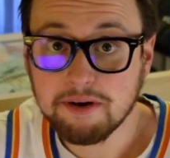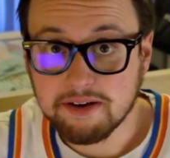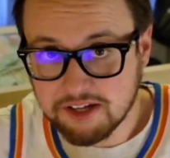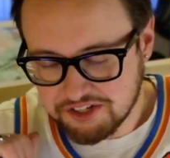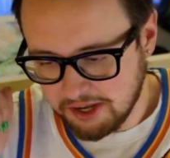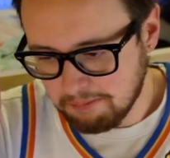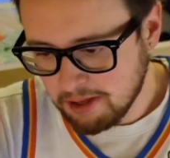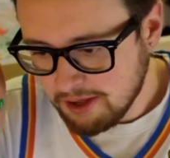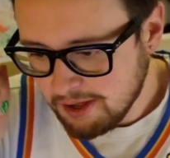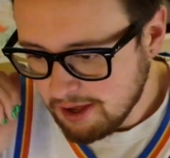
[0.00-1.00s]
But next
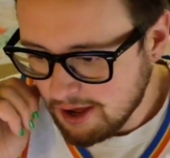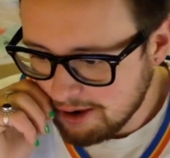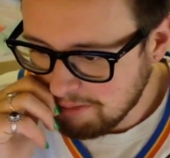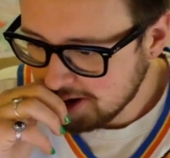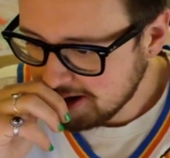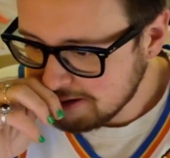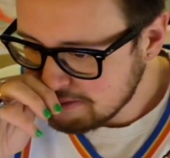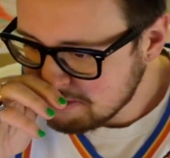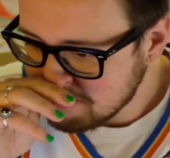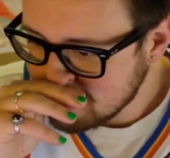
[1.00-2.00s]
game, we're
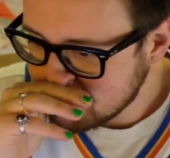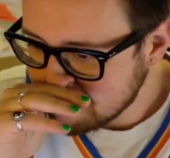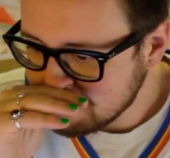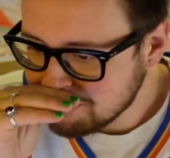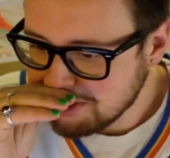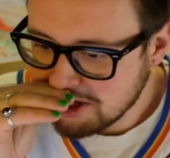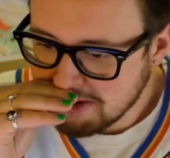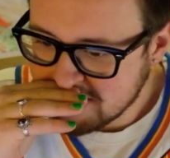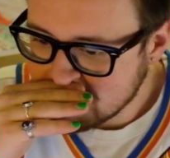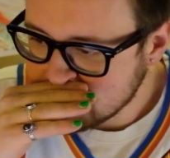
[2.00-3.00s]
looking Thunder
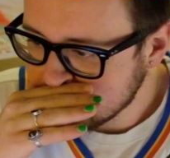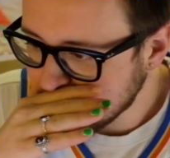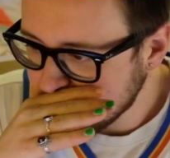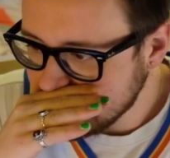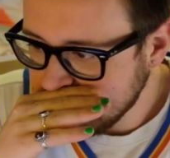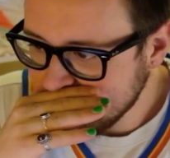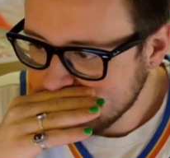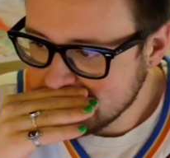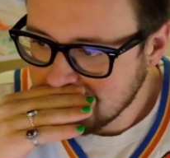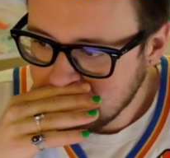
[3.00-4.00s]
Trailblazers tomorrow
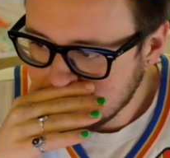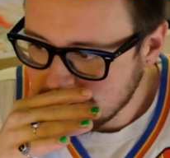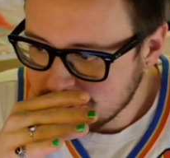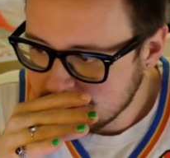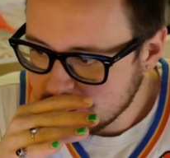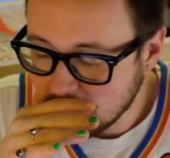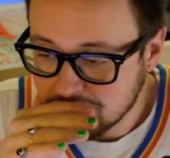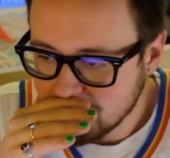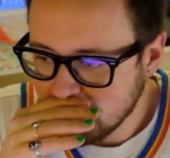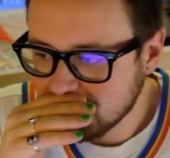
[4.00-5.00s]
night. That's gonna be
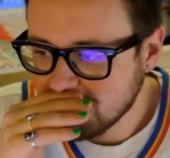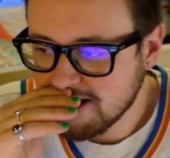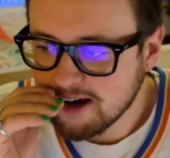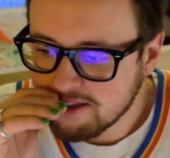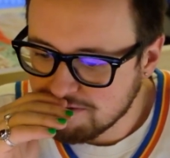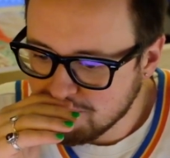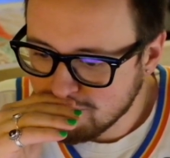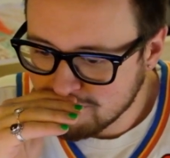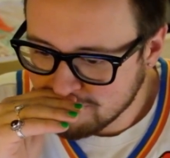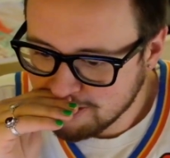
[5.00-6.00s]
Friday the
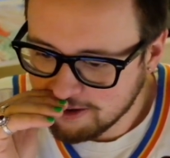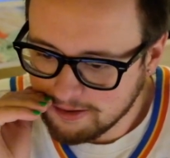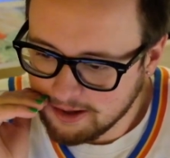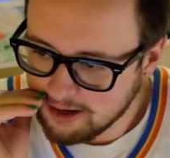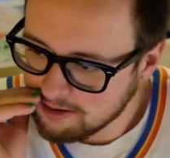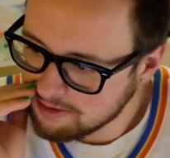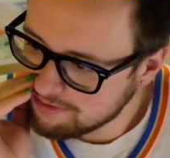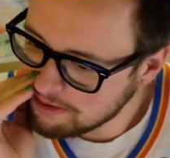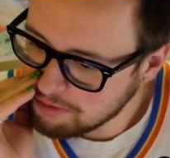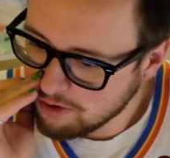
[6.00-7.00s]
4th,
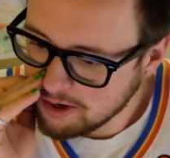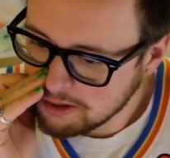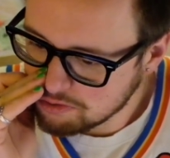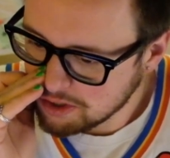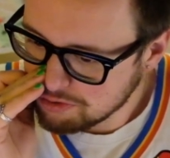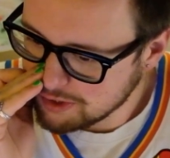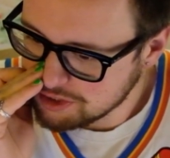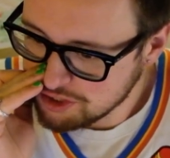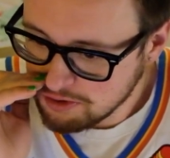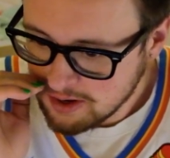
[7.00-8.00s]
February
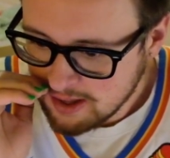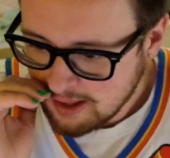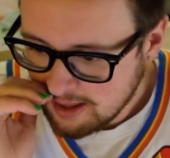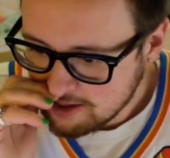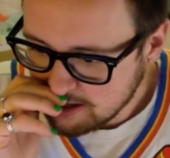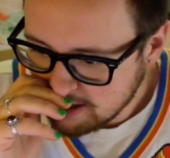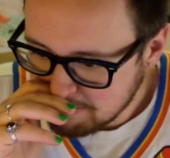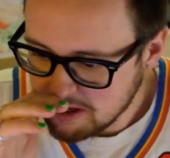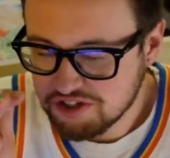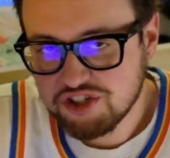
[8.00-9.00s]
2022.
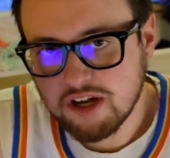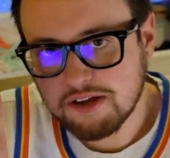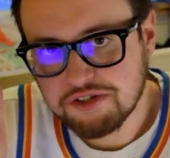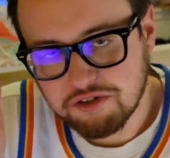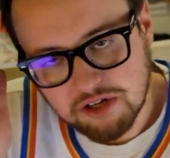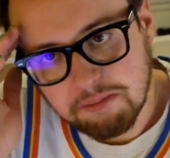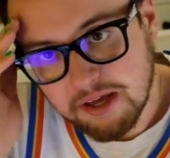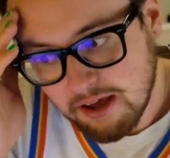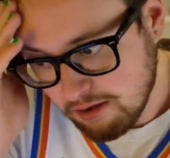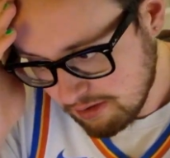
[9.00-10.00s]
SGA is still going to
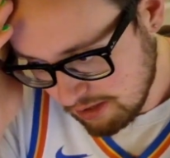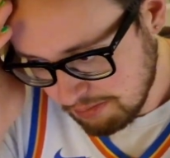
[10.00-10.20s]
be out.